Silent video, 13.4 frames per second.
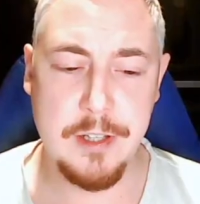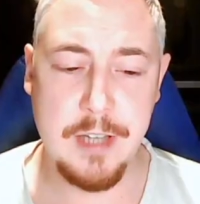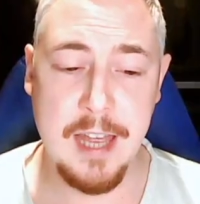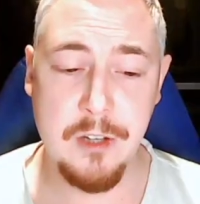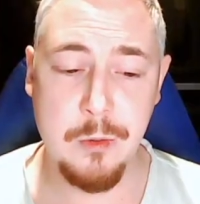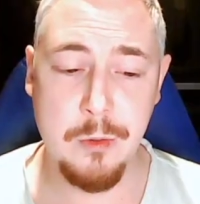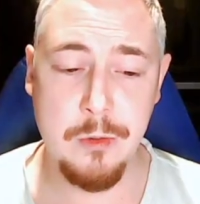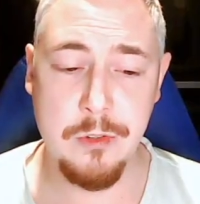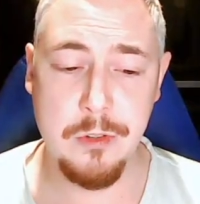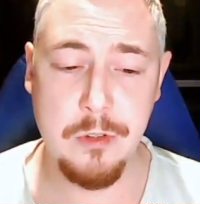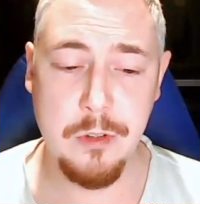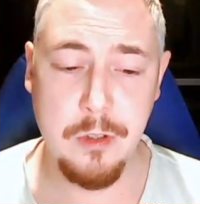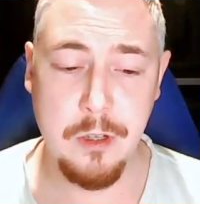
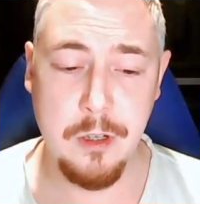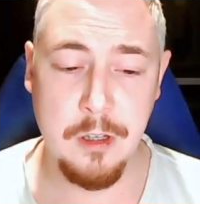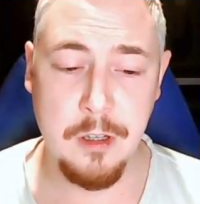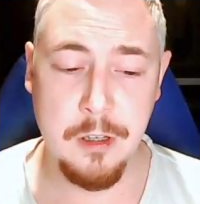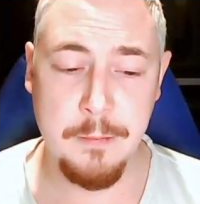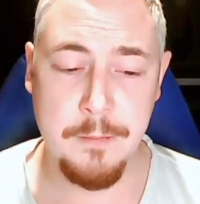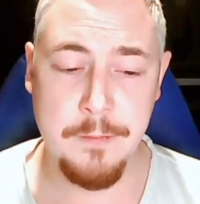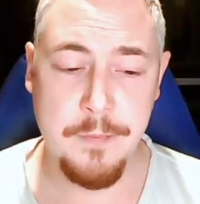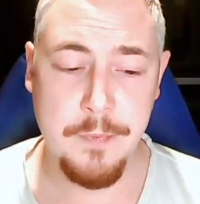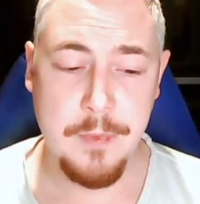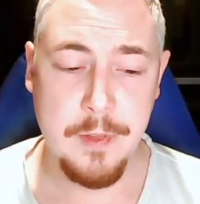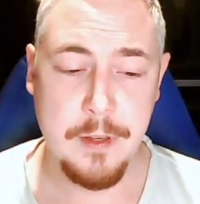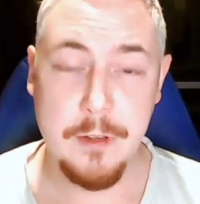candles. Um,
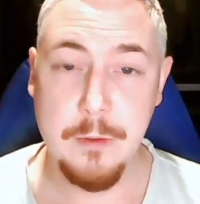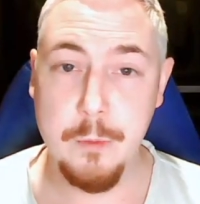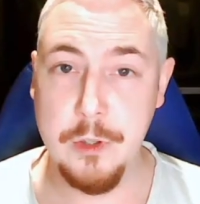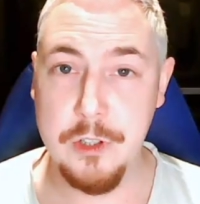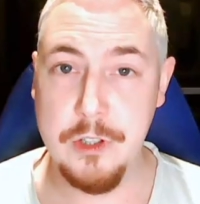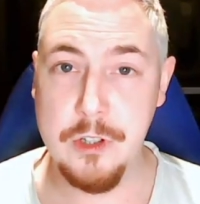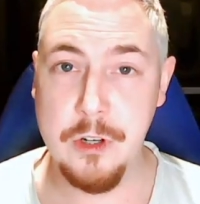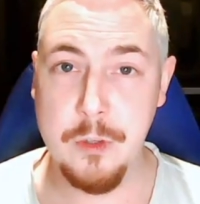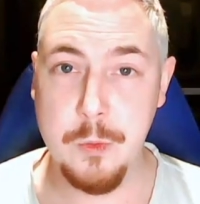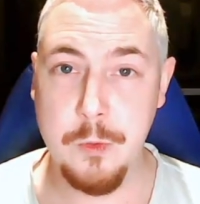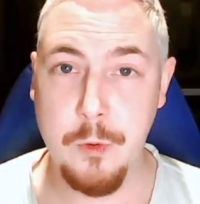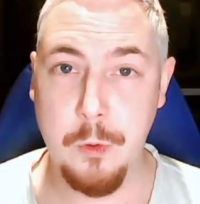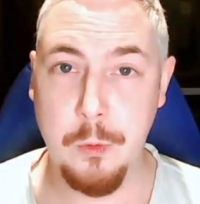which is good because
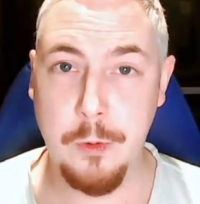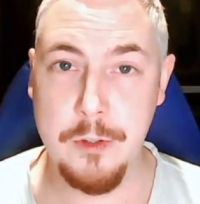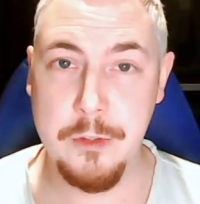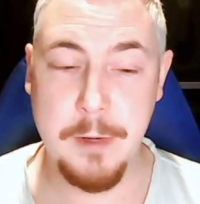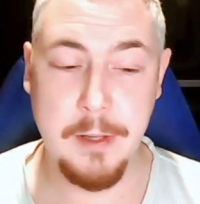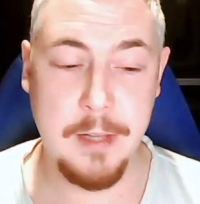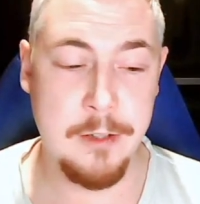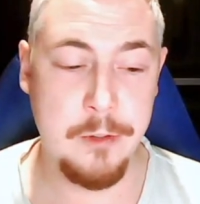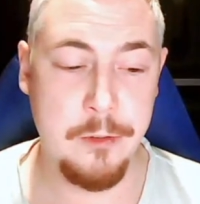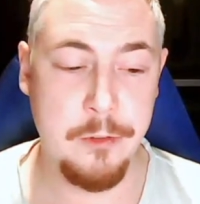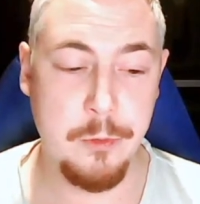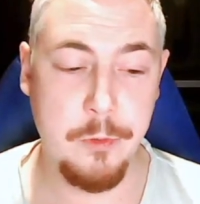we've got all those spell candles.